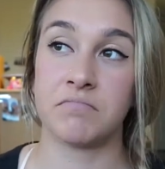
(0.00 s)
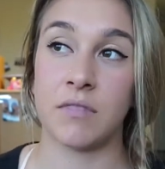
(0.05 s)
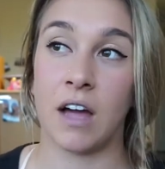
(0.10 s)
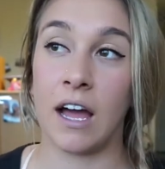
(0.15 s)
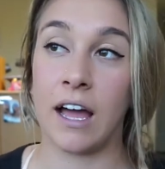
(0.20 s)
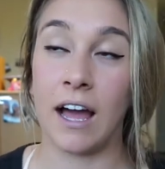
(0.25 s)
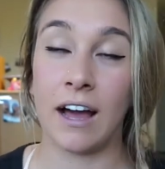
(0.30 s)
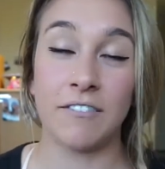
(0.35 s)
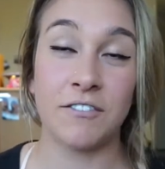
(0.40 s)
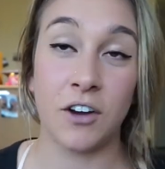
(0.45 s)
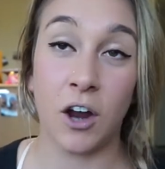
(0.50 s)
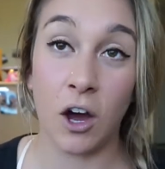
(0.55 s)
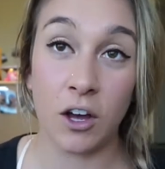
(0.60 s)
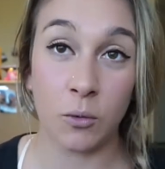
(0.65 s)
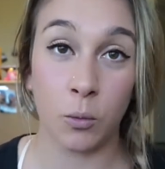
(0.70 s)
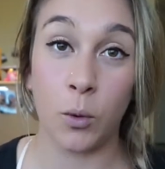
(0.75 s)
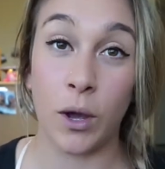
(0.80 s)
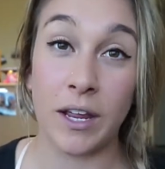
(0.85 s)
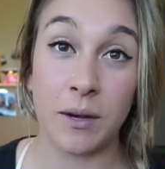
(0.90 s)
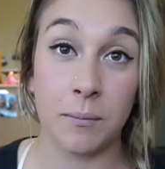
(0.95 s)
I have
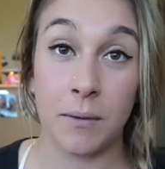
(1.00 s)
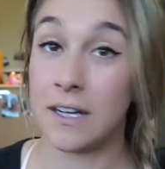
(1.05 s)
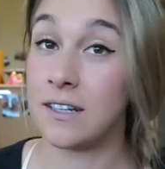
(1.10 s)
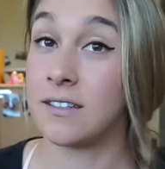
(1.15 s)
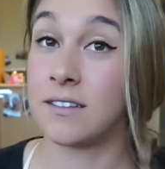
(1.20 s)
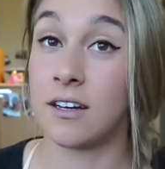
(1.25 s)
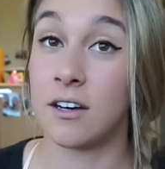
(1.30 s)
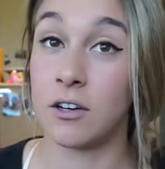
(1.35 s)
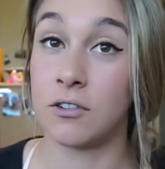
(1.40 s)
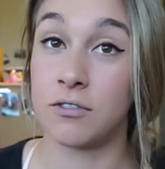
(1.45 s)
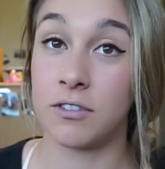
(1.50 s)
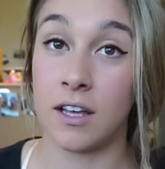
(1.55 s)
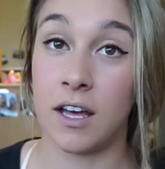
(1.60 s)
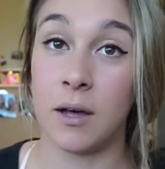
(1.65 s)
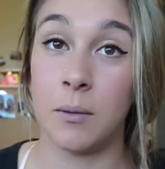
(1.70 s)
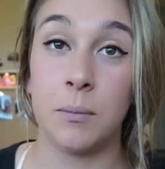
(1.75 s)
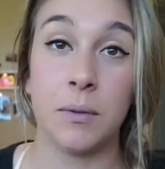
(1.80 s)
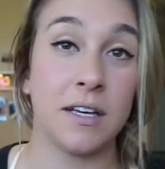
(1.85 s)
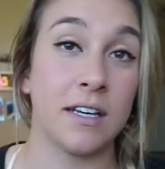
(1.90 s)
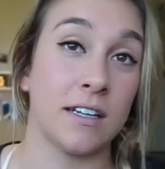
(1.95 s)
not weighed myself
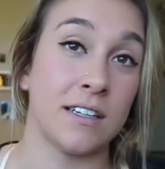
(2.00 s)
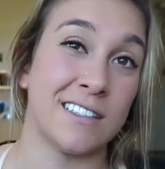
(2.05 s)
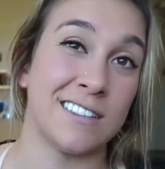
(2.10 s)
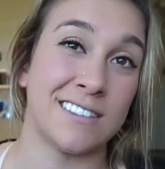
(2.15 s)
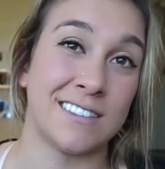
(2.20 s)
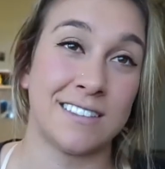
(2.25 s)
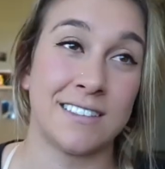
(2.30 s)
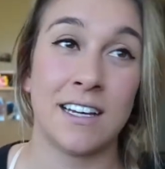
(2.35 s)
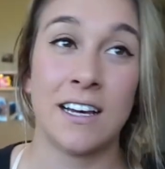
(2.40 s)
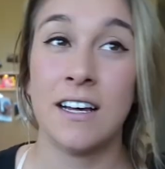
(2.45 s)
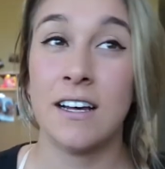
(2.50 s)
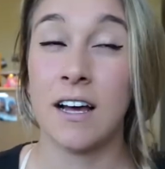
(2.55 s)
yet because